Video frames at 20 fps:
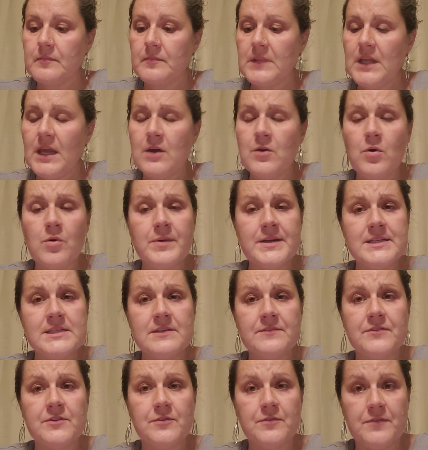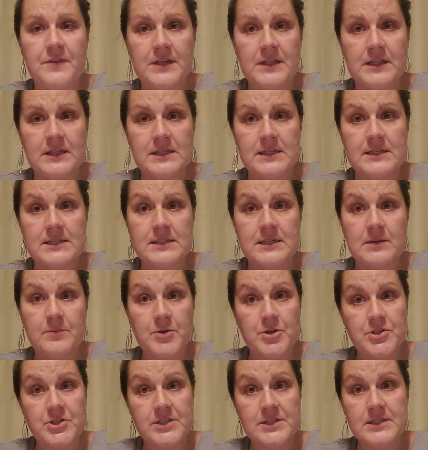And always, if you feel that it's an
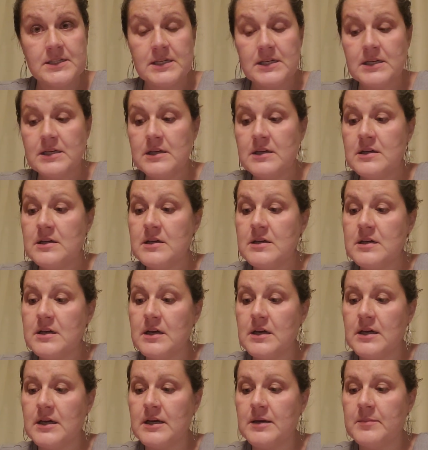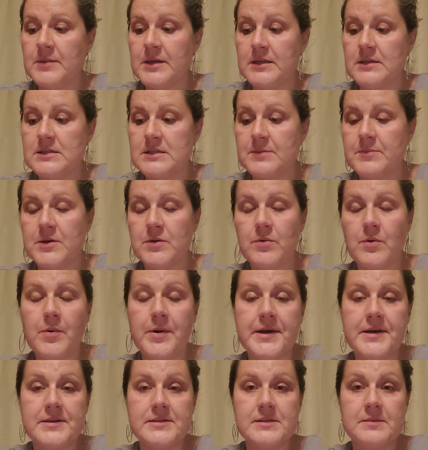emergency and someone
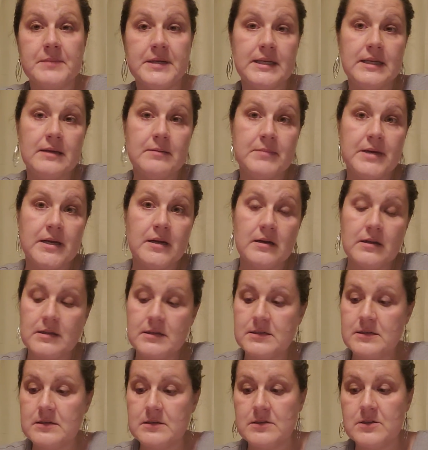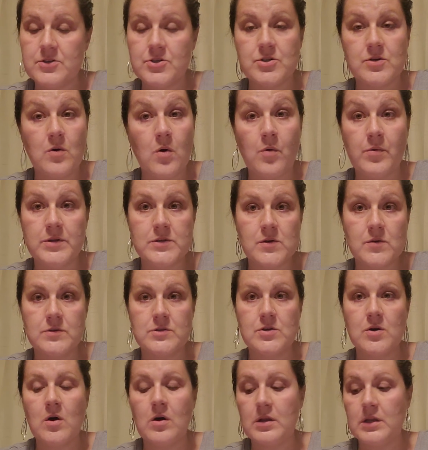requires immediate medical assistance, you're always going
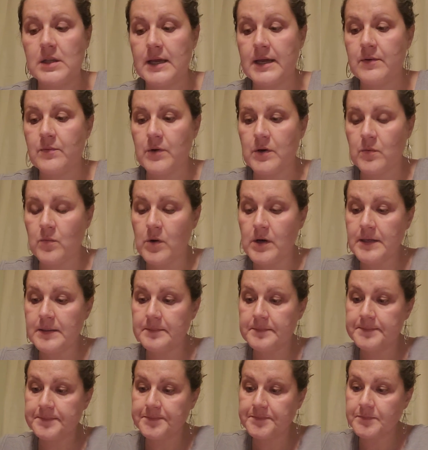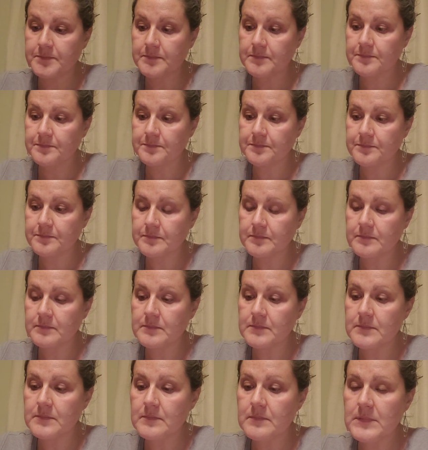to call 911.
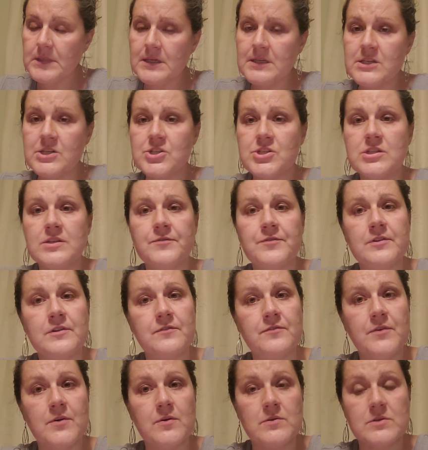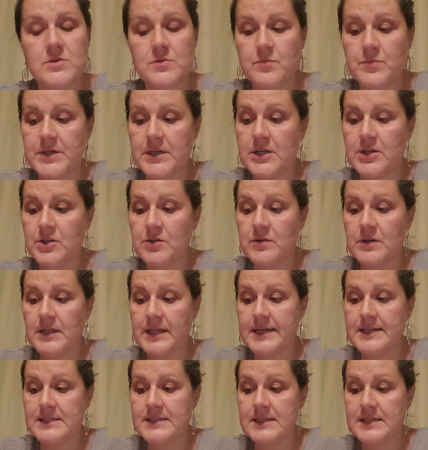Additionally, for the folks, we can
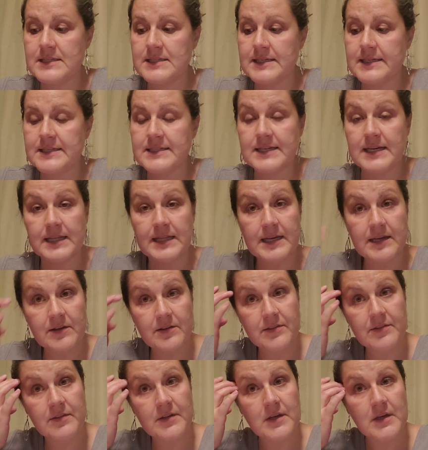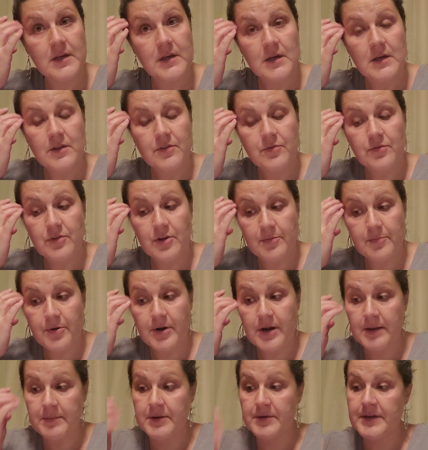utilize things like telehealth through their
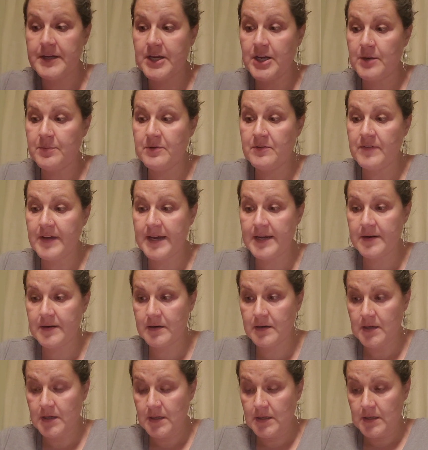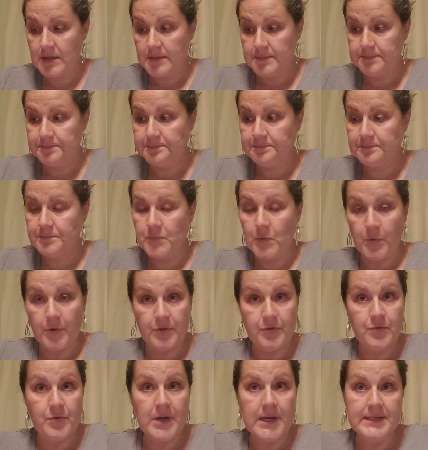primary care provider or
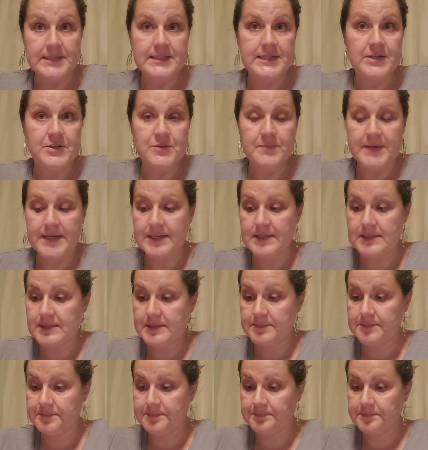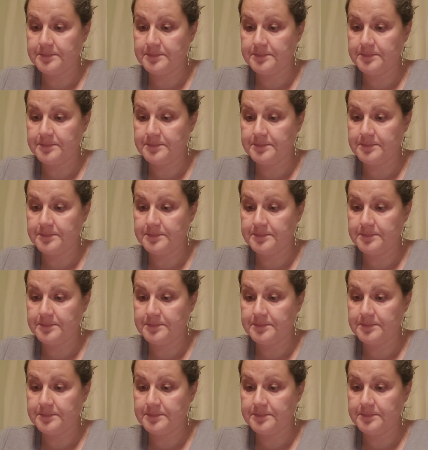through concierge medicine.